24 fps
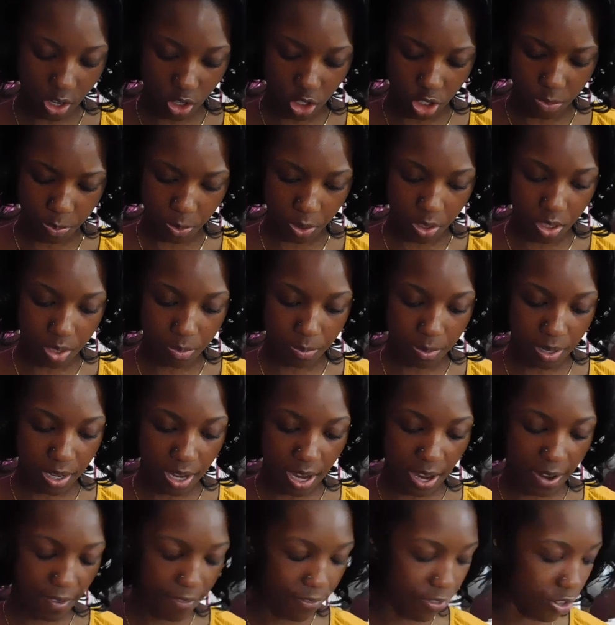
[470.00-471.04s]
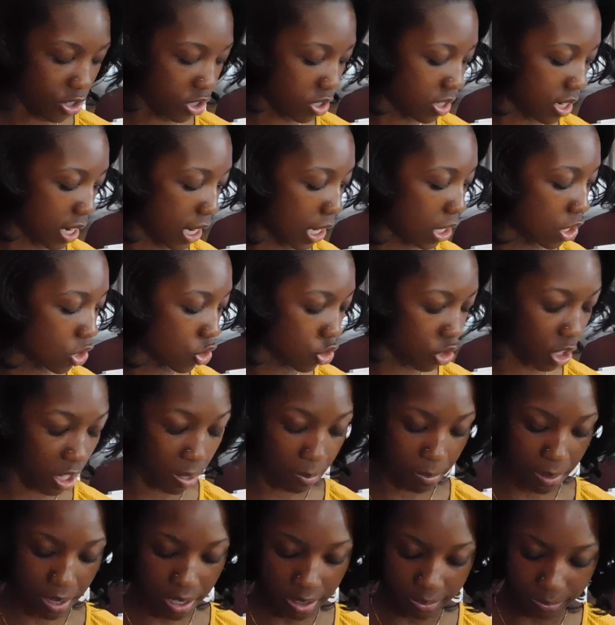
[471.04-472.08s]
it's just supposed to be a first aid
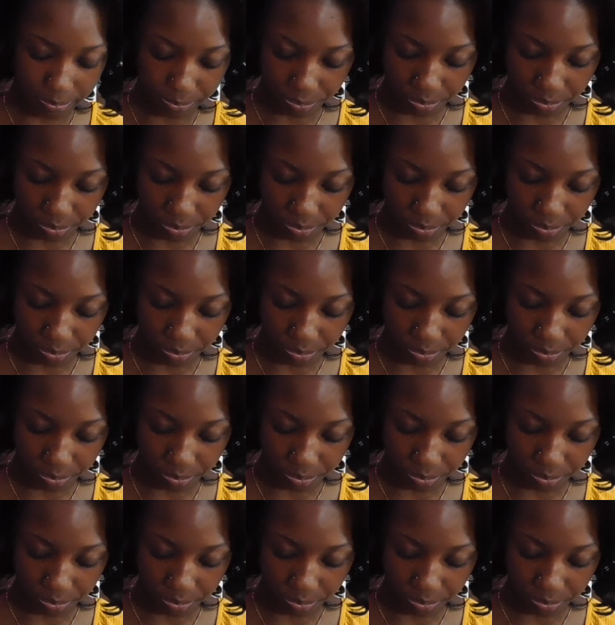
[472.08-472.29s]
treatment.